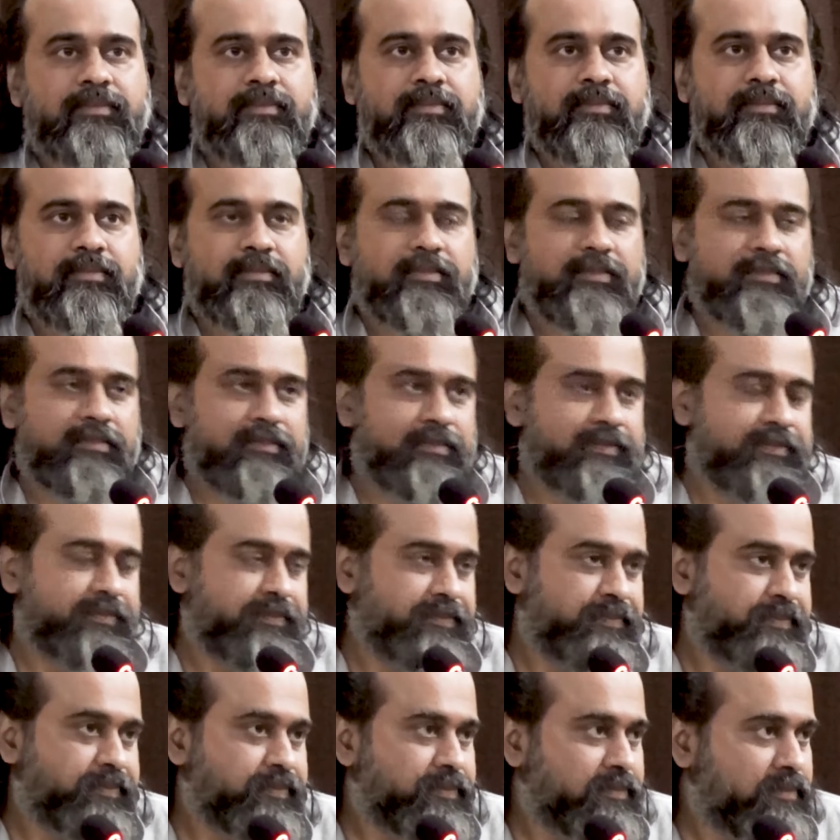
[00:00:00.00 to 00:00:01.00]

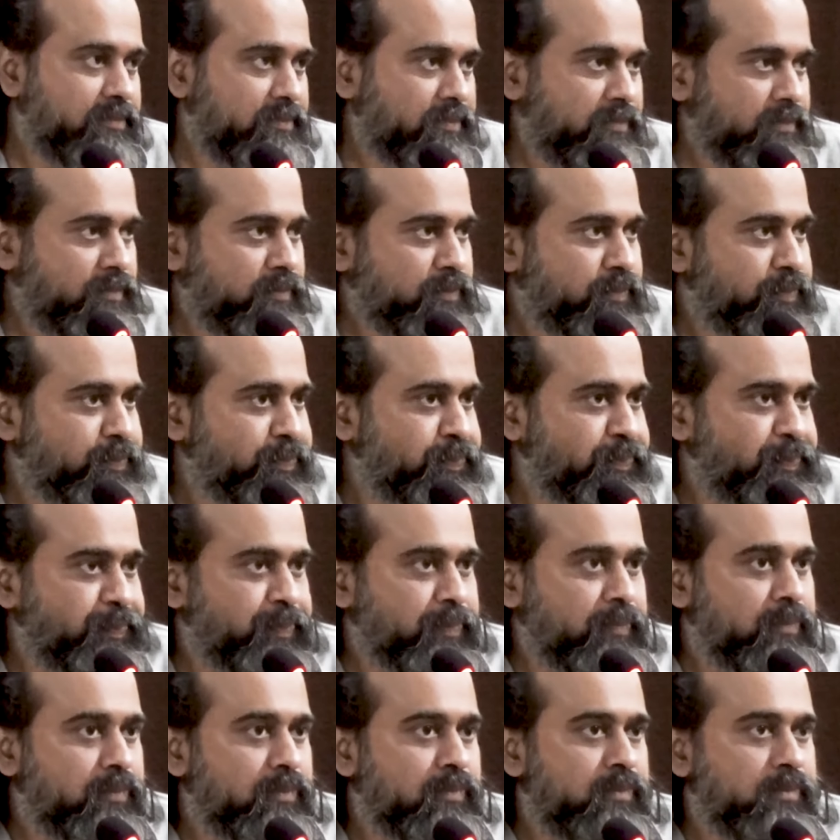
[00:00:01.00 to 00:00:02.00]

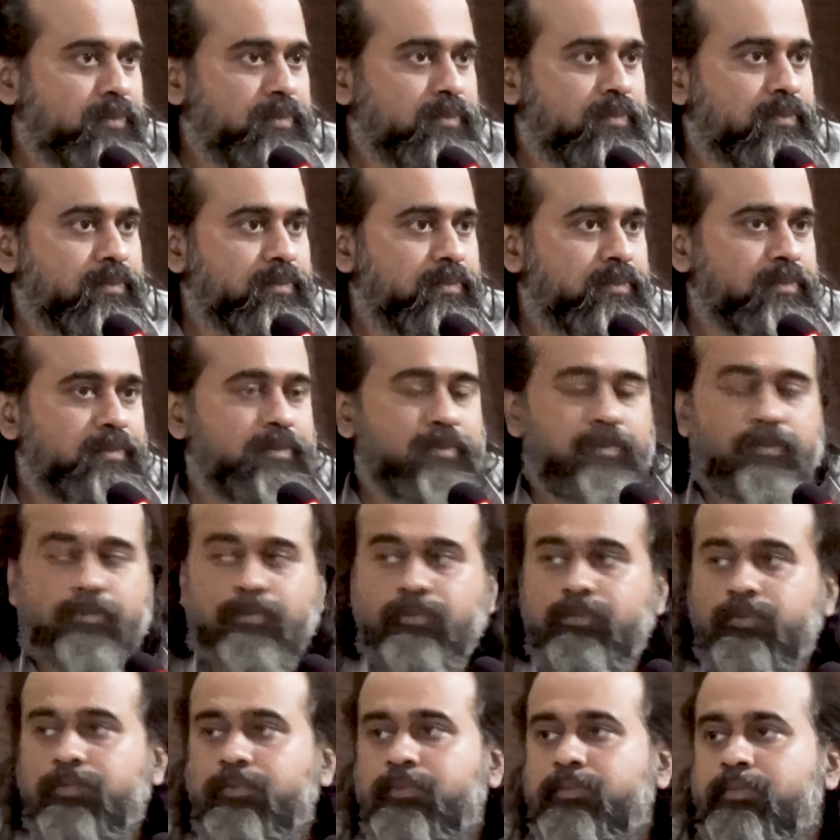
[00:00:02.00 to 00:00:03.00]

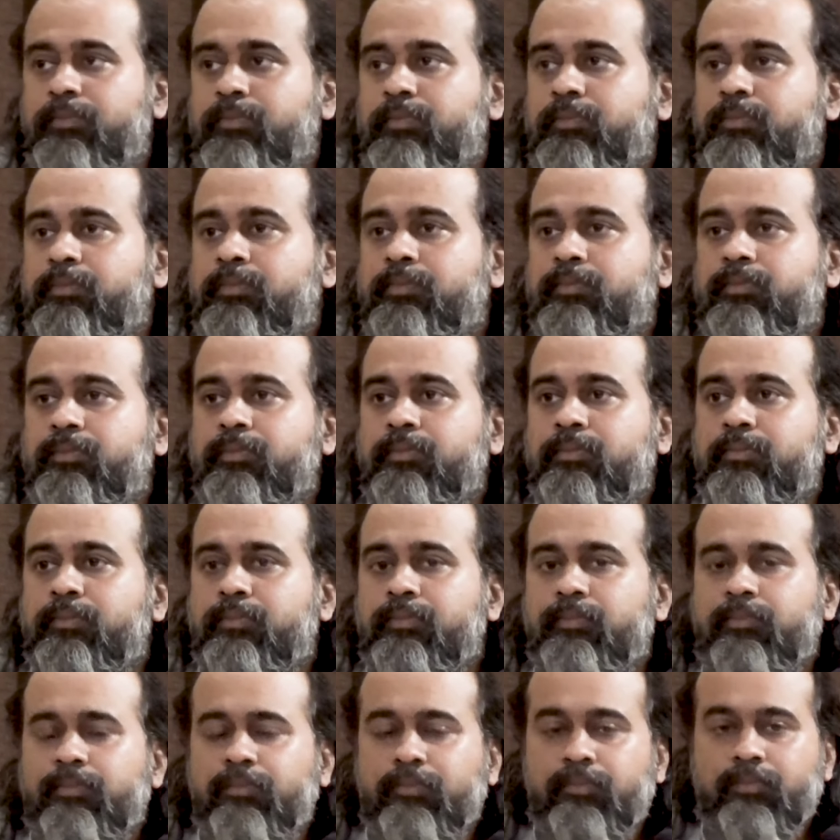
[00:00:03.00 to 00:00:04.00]

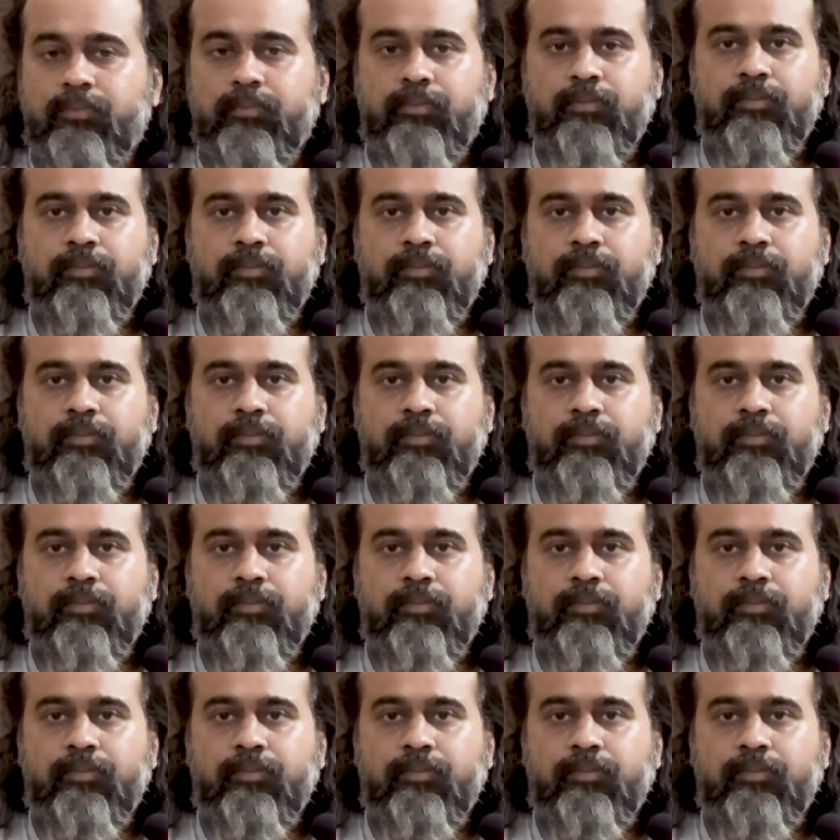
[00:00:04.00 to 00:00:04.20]
Nothing is said.